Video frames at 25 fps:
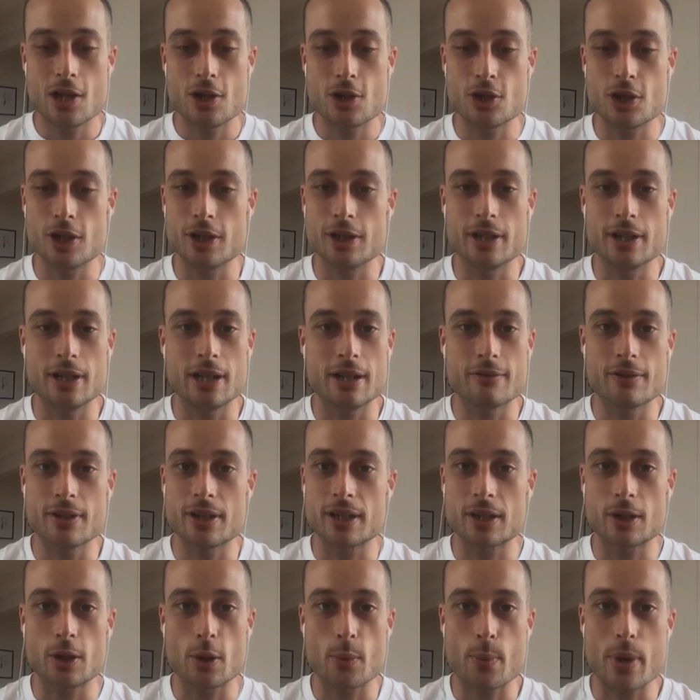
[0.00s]
she did
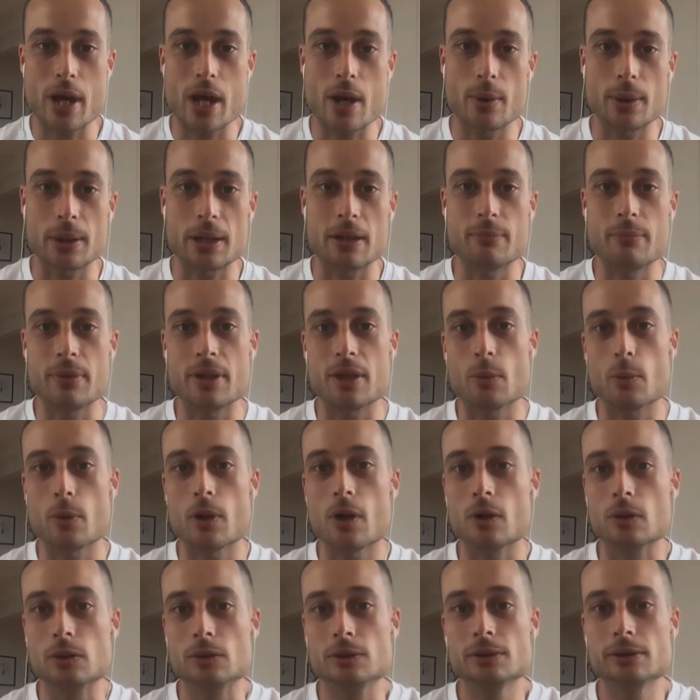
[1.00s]
everything in her power to give me the
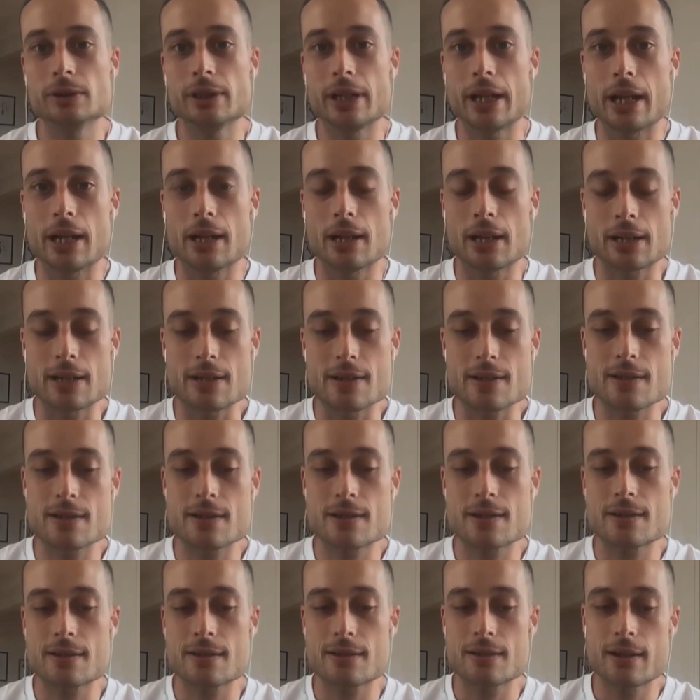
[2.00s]
world, and
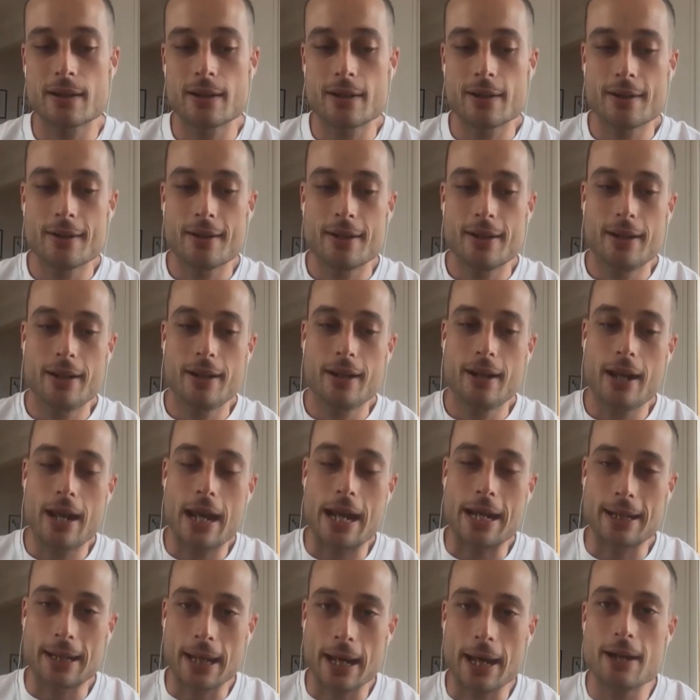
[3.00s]

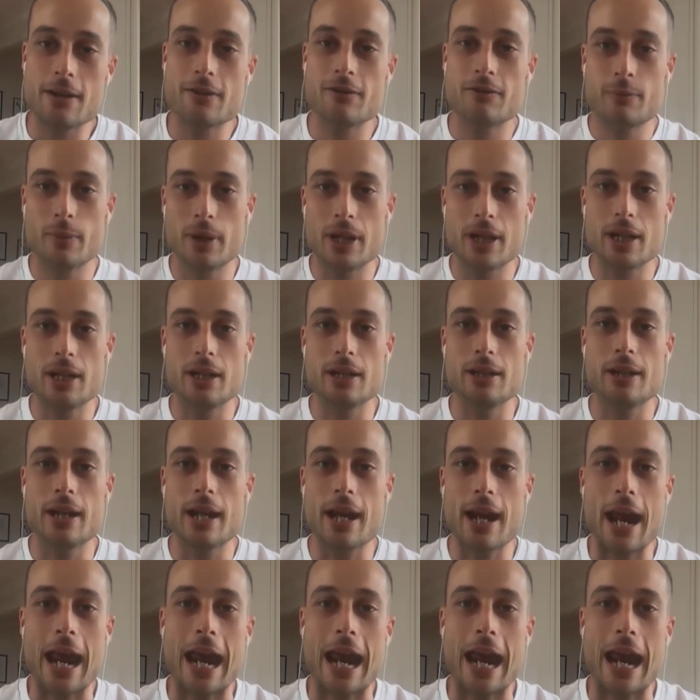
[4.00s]
it gave me